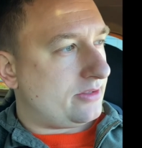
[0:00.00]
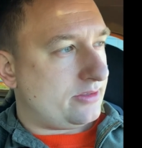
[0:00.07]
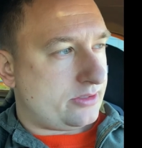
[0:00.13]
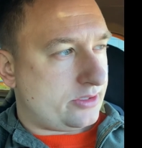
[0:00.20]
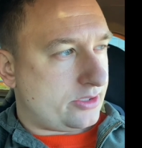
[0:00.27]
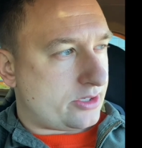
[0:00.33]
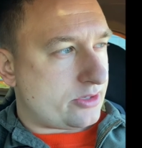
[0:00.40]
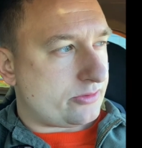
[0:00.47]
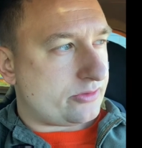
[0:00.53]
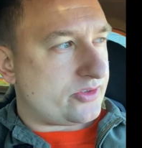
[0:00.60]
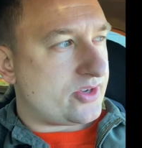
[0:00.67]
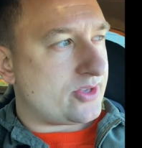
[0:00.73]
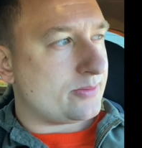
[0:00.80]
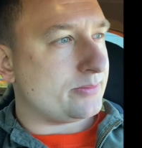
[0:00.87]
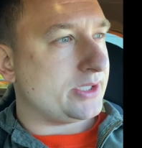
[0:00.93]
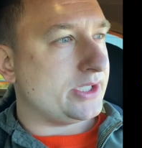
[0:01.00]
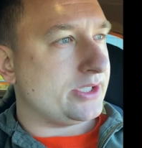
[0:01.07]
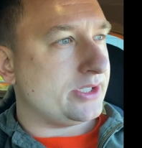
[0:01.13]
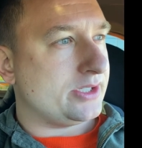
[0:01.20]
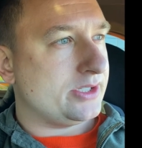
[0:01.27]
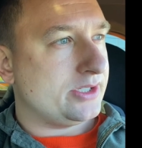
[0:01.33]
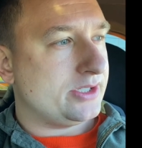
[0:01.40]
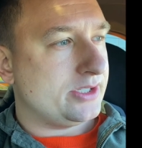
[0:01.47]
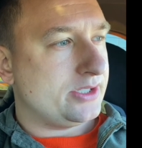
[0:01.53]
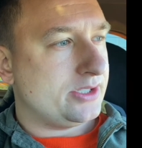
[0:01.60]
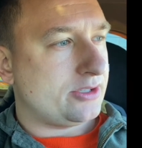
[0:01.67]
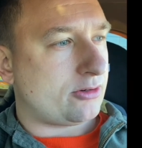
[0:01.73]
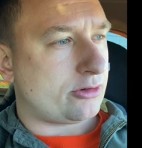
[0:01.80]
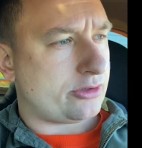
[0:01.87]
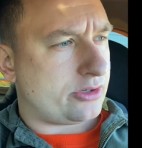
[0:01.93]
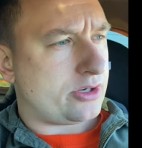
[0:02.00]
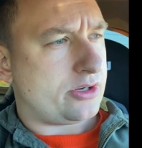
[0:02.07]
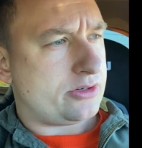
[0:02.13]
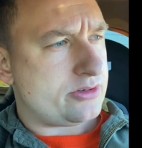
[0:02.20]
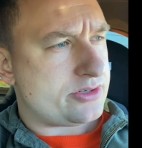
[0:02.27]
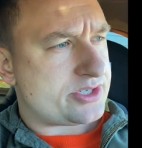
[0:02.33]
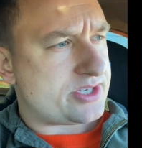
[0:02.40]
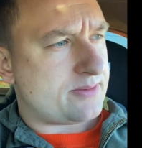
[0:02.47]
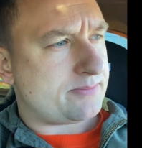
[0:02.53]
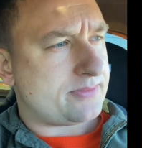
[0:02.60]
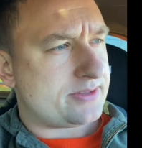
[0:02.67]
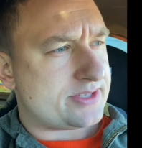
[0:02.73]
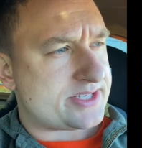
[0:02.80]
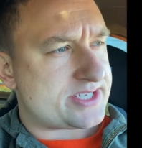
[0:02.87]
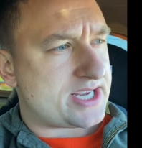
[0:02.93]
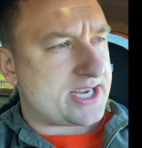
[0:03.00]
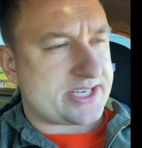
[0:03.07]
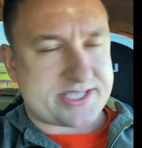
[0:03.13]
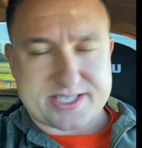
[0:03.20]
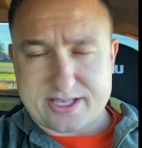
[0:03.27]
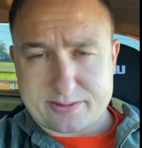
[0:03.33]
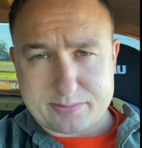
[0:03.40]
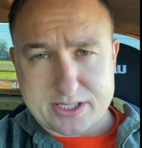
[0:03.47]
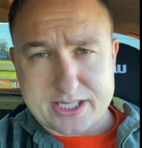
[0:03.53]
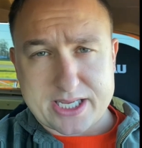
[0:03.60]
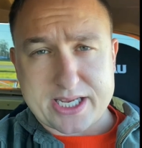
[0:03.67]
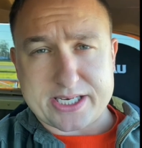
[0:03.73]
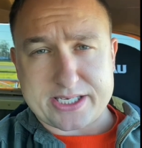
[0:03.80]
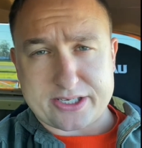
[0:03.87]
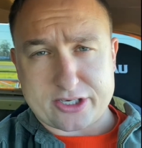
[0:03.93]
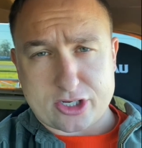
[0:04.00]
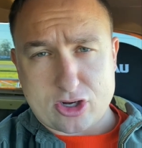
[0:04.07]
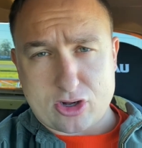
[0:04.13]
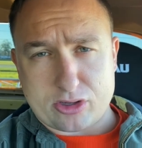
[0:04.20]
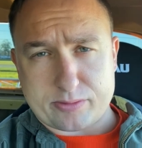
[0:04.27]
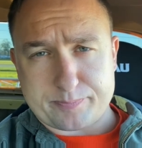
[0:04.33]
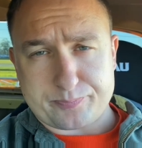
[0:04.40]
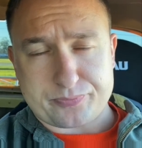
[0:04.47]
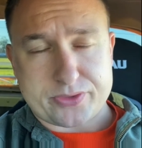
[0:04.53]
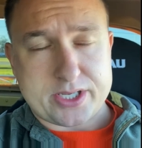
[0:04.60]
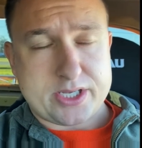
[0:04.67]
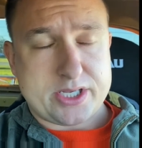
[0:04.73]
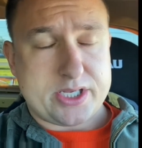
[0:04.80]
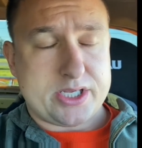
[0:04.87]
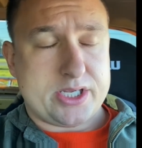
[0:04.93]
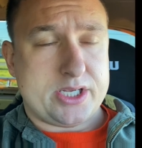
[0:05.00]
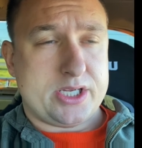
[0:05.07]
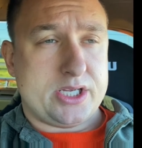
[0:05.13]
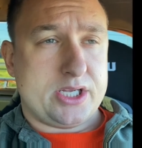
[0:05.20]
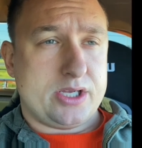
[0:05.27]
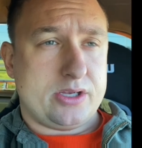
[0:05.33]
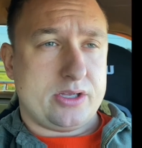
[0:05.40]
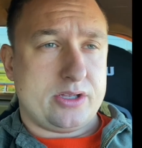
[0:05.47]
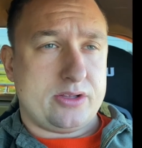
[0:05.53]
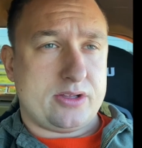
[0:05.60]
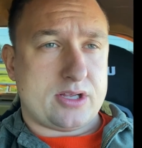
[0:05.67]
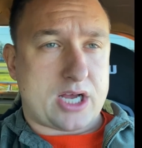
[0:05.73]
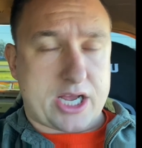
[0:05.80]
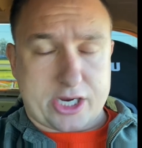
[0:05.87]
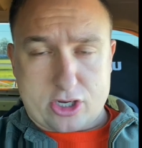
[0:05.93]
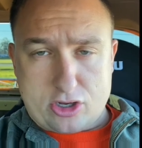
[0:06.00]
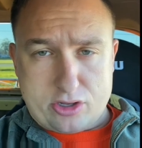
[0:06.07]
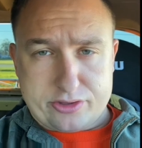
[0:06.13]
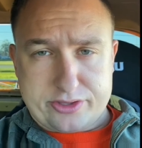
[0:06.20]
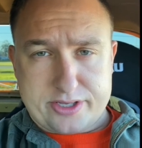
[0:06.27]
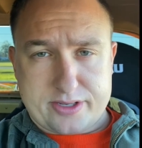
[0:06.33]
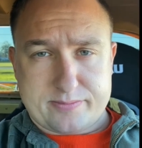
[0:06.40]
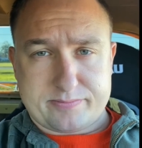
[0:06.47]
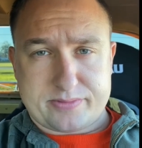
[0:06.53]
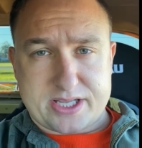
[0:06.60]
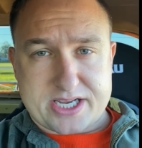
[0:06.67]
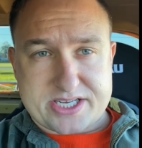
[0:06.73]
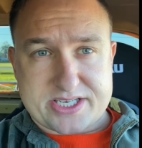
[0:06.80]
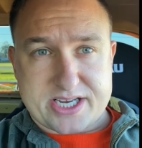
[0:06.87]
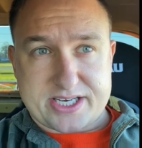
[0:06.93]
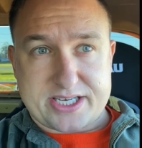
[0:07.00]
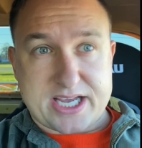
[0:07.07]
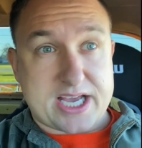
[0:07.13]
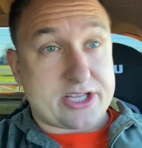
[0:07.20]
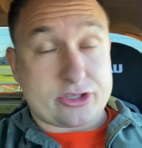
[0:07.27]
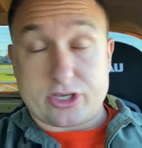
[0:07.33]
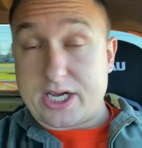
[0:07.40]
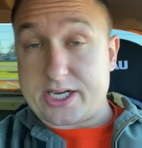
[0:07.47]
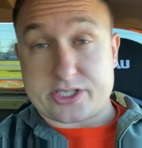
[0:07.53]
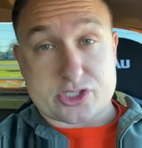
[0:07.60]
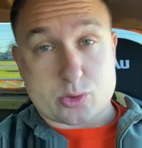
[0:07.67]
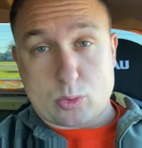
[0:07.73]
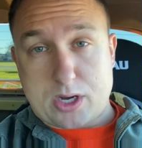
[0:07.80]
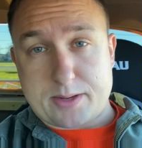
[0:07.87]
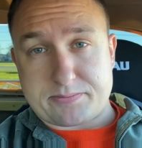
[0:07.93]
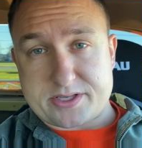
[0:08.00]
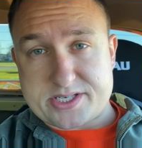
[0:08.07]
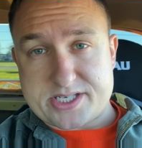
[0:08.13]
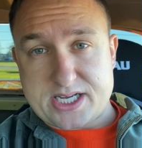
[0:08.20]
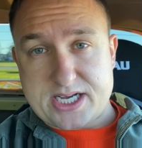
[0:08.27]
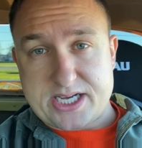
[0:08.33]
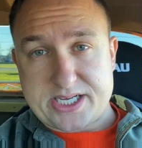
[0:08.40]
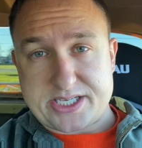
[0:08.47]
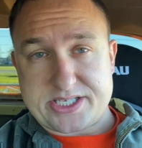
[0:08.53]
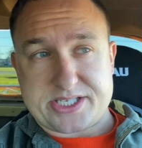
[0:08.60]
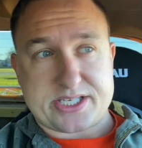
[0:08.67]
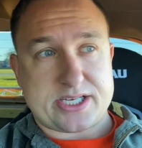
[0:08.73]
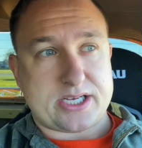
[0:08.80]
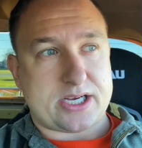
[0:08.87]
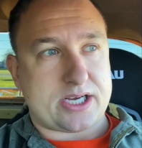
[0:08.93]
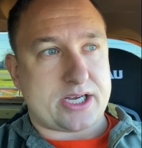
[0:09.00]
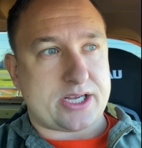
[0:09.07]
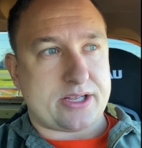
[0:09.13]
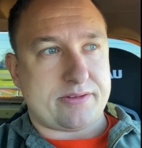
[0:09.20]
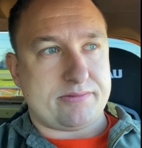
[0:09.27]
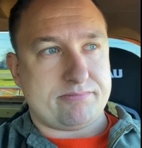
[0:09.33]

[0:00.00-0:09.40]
you know, tell me or, or something inside's tell me that I need to call them. I called them. They said, yeah, you got to swap the sides. Uh,